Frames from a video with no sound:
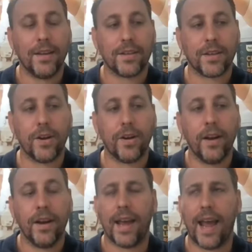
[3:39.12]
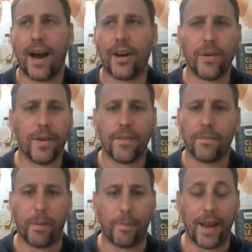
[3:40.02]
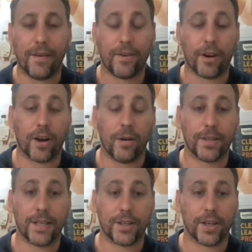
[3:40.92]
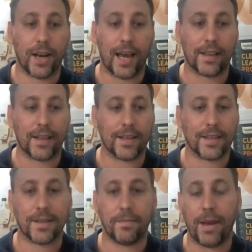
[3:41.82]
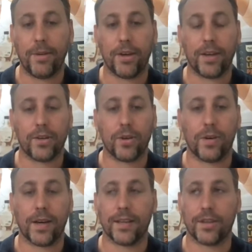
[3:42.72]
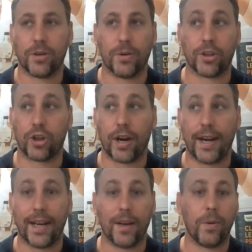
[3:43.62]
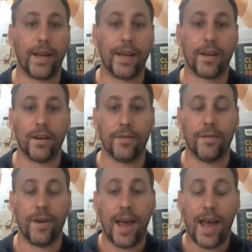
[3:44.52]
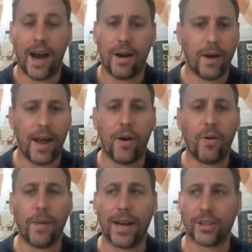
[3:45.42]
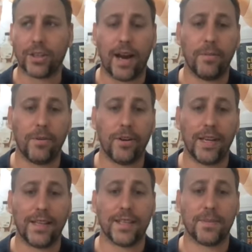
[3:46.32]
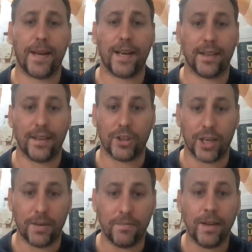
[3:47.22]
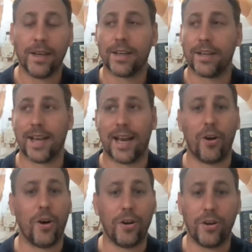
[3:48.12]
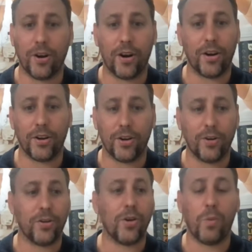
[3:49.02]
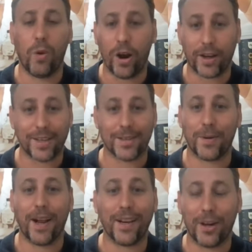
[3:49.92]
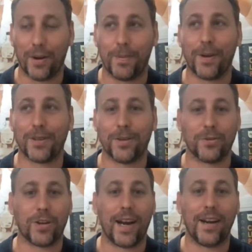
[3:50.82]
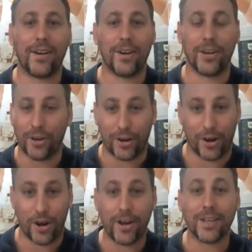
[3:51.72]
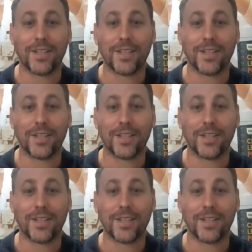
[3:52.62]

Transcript: So how do you even prepare for a competition like this? Maybe you can talk us through a training week of how much time do you need to spend in the gym? Because I know you do work as well. You're a personal trainer and you're a nurse.